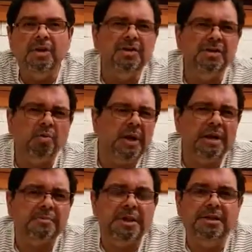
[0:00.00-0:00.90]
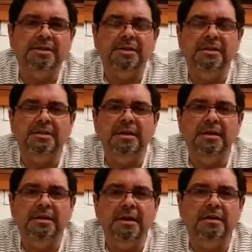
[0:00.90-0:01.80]
just a quick explanation,
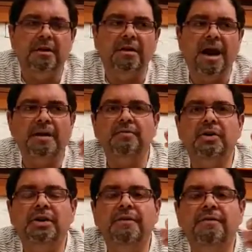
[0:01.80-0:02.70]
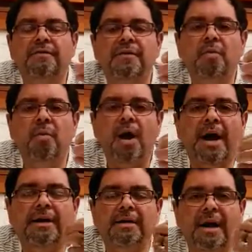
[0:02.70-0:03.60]
they're kind of what give the
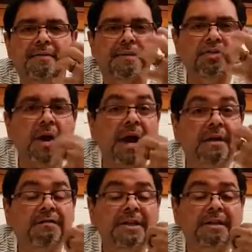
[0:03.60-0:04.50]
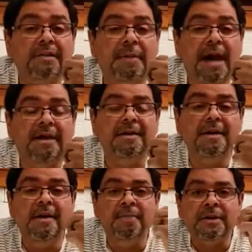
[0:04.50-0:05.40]
wine kind of the drying effect on the palate.
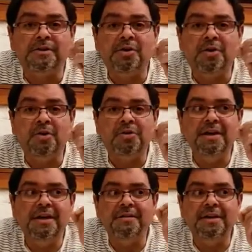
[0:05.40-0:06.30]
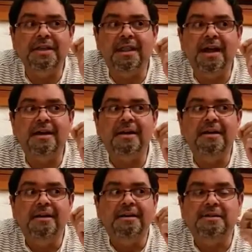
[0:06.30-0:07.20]
So think of it like
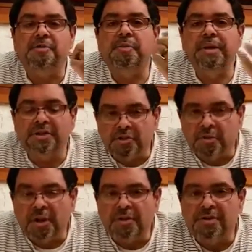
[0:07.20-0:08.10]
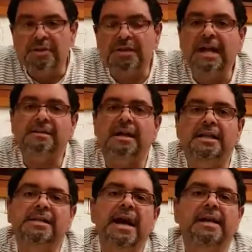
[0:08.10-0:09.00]
spinach is one of those things that has a lot of
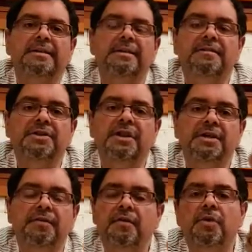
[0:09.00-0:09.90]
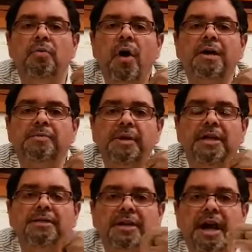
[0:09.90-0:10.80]
tannins. And if you eat raw
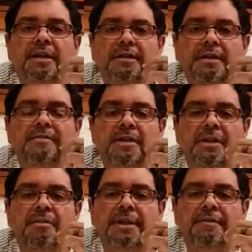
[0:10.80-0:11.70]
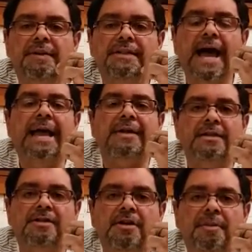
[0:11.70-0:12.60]
spinach, it kind of leaves a little bit of a
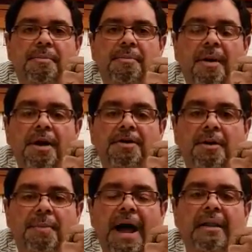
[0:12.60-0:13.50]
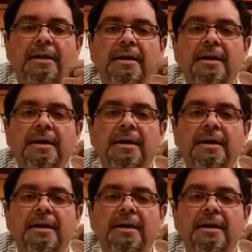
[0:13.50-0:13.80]
tackiness on your palate.